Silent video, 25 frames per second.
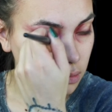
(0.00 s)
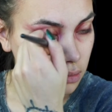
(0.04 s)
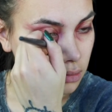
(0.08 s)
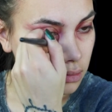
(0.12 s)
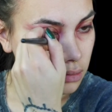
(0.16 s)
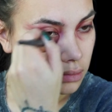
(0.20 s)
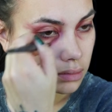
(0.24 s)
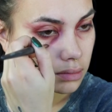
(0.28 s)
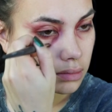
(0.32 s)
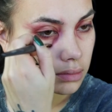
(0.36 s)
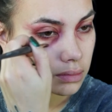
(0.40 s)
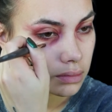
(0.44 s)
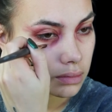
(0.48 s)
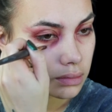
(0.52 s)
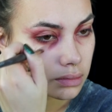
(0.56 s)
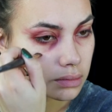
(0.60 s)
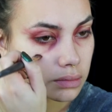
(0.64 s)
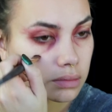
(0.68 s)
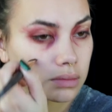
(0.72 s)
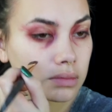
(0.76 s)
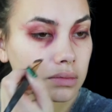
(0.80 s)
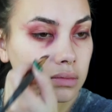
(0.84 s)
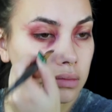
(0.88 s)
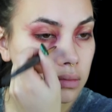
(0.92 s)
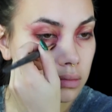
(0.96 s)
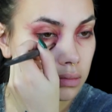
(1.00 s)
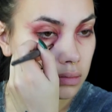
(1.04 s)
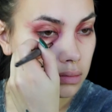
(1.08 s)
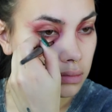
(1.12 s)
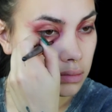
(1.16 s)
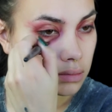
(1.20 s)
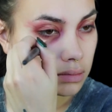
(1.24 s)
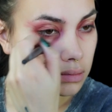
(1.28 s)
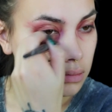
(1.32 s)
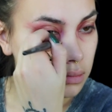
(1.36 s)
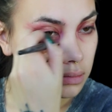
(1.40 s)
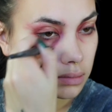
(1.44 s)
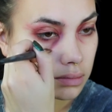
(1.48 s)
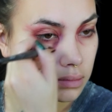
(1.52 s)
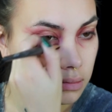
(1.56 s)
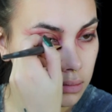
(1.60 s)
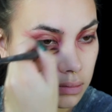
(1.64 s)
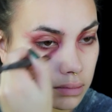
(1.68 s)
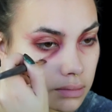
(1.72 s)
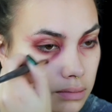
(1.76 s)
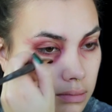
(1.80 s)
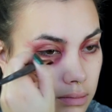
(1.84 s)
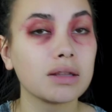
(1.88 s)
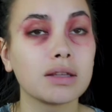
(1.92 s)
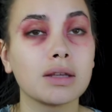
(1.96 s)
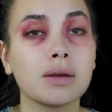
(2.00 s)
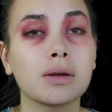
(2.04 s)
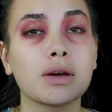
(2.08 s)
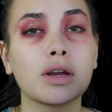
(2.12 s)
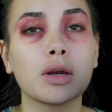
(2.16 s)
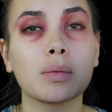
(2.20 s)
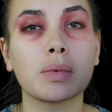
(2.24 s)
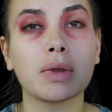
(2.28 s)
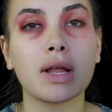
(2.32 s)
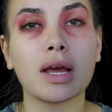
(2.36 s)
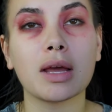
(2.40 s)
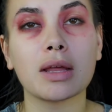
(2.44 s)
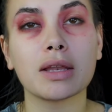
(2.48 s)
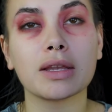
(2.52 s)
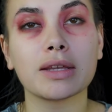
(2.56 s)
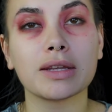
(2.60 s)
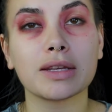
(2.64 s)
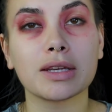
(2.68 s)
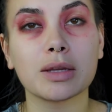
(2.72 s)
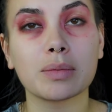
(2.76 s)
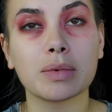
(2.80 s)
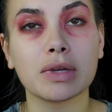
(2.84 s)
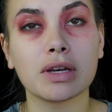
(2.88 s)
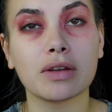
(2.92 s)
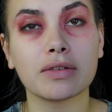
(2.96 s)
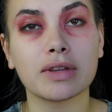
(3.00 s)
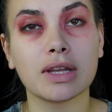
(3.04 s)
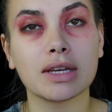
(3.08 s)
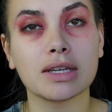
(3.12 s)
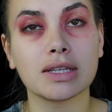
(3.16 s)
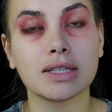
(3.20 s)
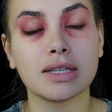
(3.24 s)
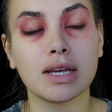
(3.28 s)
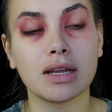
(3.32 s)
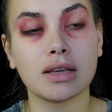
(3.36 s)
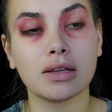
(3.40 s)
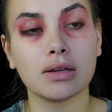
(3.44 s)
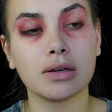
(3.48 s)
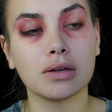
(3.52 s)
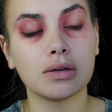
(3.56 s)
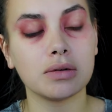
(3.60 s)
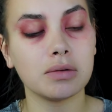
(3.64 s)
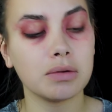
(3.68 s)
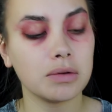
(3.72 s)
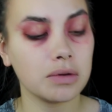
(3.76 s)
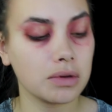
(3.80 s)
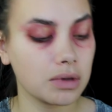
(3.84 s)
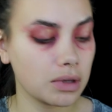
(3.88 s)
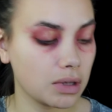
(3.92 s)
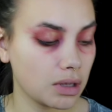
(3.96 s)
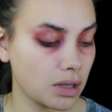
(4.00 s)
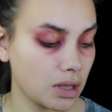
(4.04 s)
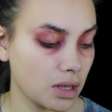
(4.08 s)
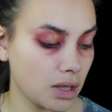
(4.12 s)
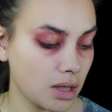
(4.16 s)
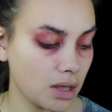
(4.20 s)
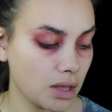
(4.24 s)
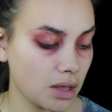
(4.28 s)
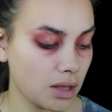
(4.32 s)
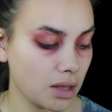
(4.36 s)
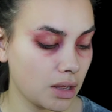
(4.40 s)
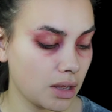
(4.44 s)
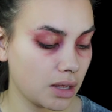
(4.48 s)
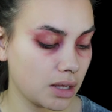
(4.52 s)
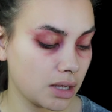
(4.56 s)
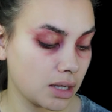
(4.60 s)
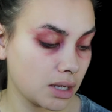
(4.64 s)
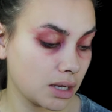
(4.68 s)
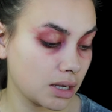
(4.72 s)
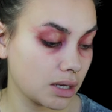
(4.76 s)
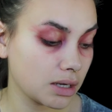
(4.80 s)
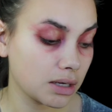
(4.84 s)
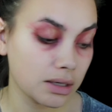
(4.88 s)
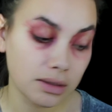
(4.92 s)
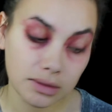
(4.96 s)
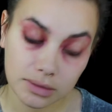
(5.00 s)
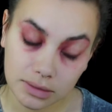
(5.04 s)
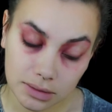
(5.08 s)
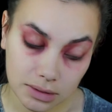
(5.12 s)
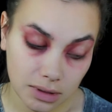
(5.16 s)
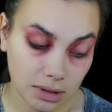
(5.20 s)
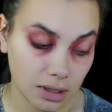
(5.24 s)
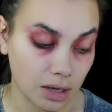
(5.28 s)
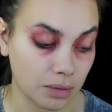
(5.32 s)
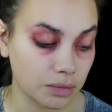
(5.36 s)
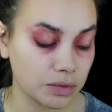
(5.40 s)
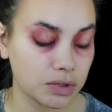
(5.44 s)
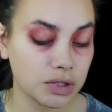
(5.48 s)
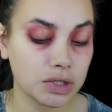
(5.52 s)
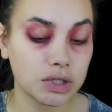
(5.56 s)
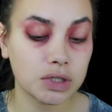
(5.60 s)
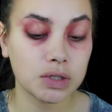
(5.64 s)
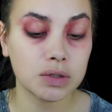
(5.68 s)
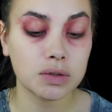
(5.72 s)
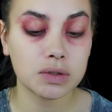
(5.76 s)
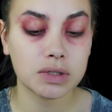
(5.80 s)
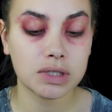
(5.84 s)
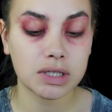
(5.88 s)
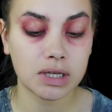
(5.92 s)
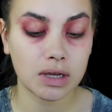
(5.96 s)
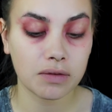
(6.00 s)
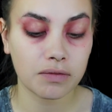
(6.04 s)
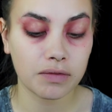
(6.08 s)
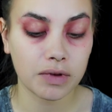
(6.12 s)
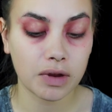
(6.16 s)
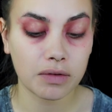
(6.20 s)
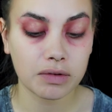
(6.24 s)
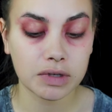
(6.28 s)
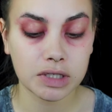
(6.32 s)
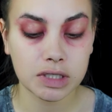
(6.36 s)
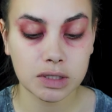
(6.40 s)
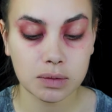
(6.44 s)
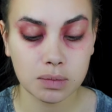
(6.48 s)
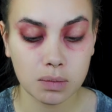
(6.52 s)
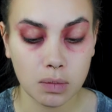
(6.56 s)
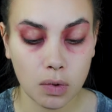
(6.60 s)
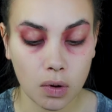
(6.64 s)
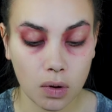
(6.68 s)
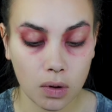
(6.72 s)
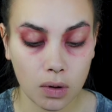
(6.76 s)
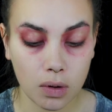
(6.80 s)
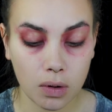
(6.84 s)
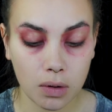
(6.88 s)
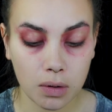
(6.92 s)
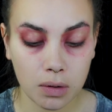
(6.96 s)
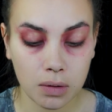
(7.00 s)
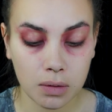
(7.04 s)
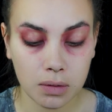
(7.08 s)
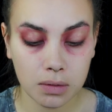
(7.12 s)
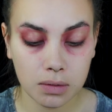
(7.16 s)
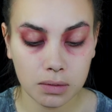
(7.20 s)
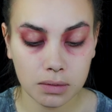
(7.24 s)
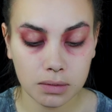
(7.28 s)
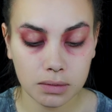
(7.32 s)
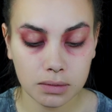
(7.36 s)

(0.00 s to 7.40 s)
Then I'm going to apply a little bit of that yellow, and I'm just using a very small